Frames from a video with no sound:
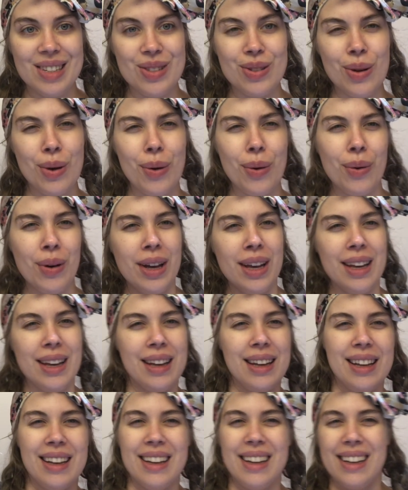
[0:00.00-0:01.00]
So
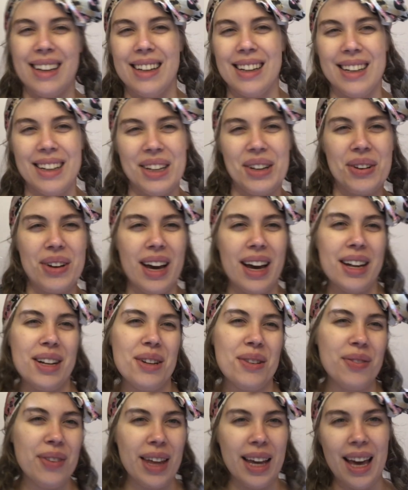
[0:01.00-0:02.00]
you're
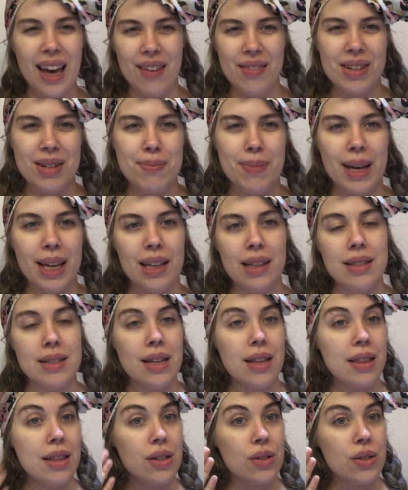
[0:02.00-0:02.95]
kind of like having to balance it.